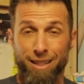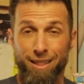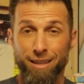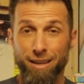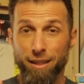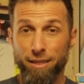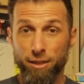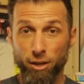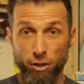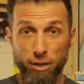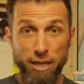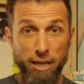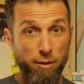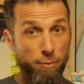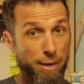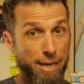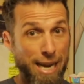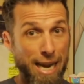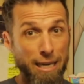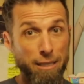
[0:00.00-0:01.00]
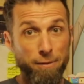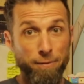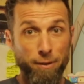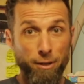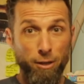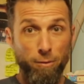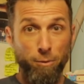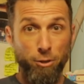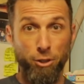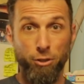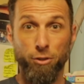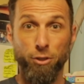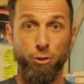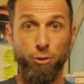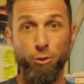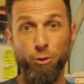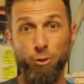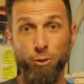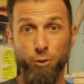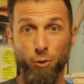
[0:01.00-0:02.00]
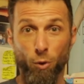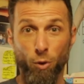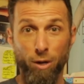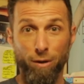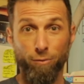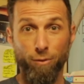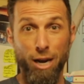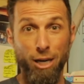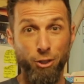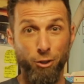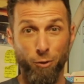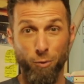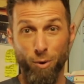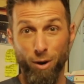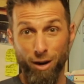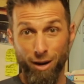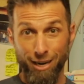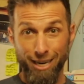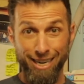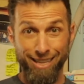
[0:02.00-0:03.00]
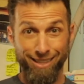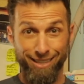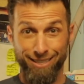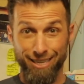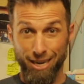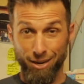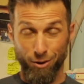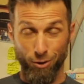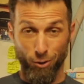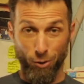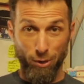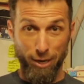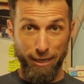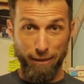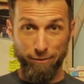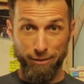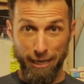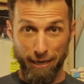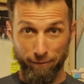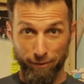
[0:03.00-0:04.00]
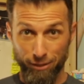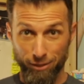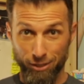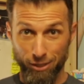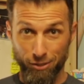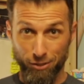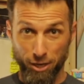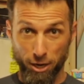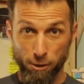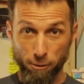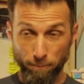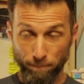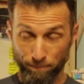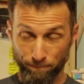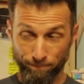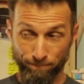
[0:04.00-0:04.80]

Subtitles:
the 33 Days film, which is the true story of Roger Huang and the Tenderloin of San Francisco.